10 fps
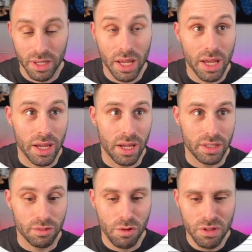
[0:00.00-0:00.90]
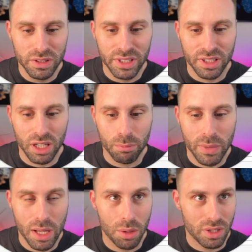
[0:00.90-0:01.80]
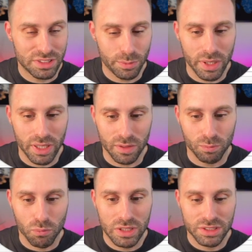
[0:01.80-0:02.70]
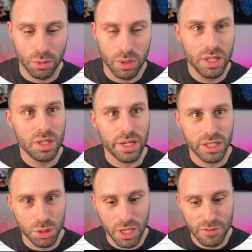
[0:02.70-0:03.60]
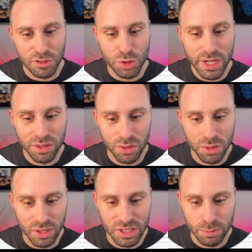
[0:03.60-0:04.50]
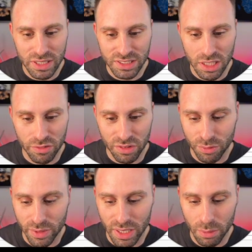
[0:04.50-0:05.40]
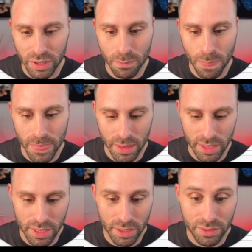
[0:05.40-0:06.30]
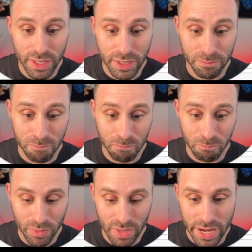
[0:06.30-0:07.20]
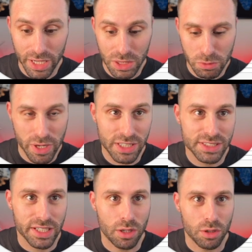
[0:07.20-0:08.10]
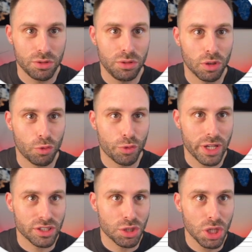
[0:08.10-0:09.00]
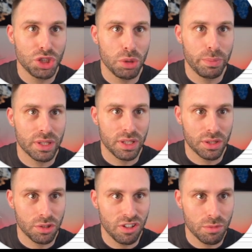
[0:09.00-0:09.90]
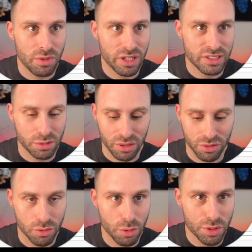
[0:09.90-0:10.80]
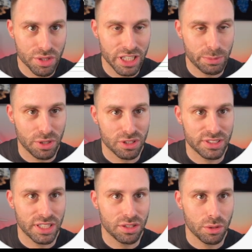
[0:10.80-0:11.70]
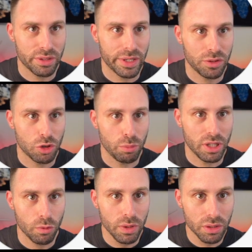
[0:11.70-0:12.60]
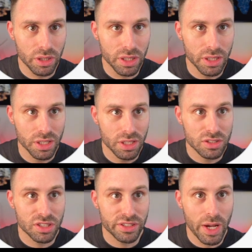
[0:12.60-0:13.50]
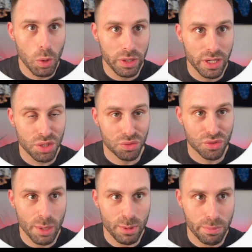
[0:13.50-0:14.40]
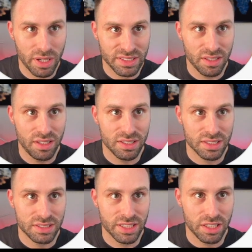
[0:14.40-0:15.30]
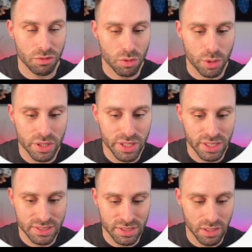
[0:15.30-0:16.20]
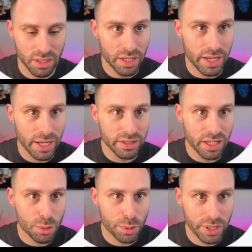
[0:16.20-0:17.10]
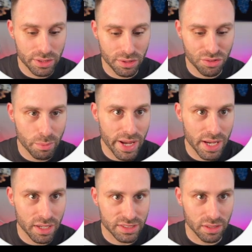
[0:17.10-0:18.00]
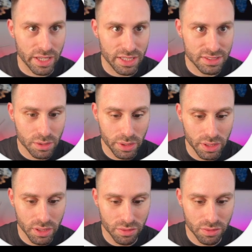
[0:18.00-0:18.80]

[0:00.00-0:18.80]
And we will need a mouth as well. So here, actually, I was trying to do this myself as well, but then I had to ask our good old friend ChatGPT to give me a series of coordinates because that turned out to be quicker. So now here I just copy-pasted this set of coordinates and I create the smile as a line string